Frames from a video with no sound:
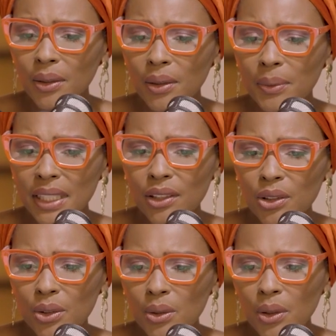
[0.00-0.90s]
So we need
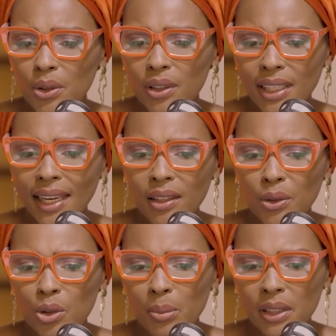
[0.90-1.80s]
to take
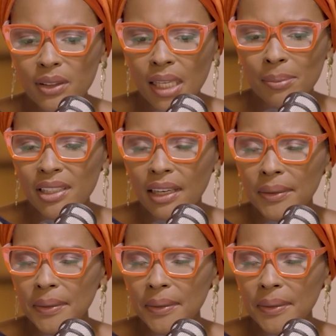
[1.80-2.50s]
those small steps now.